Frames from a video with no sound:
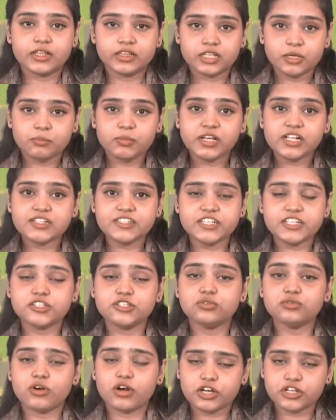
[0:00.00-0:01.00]
The bill seeks
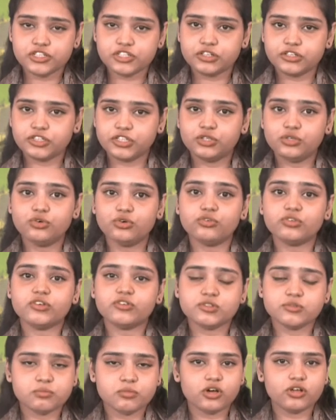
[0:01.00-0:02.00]
to usher the growth
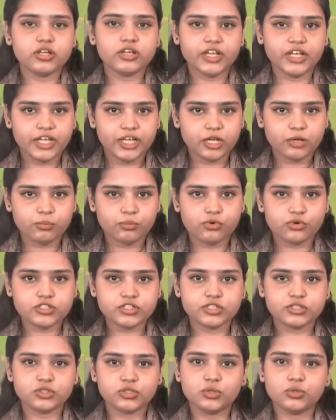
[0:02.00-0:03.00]
of smaller
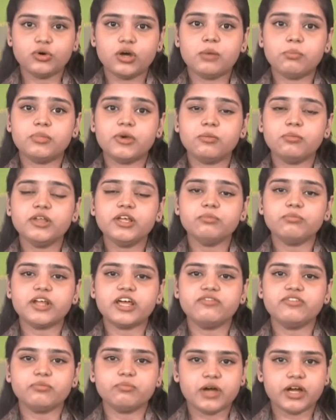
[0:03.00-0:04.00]
airports through a
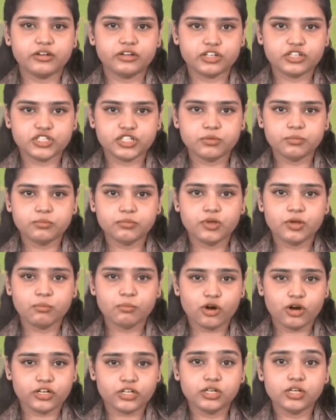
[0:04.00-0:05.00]
public-private partnership
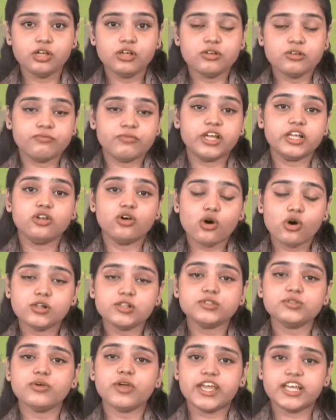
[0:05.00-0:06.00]
model while
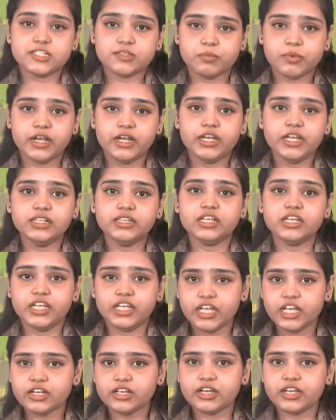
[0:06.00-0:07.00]
also expanding the
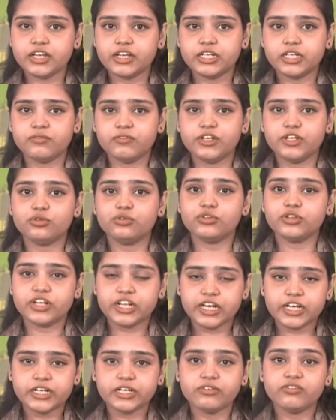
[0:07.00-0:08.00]
air connectivity to
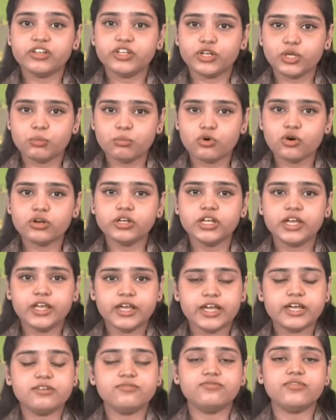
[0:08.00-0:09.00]
relatively remote
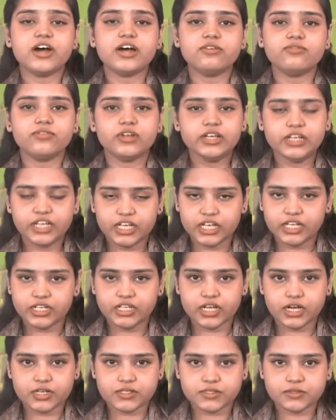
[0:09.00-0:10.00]
and far-flung
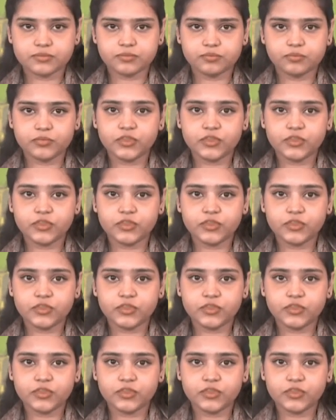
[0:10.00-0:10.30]
areas.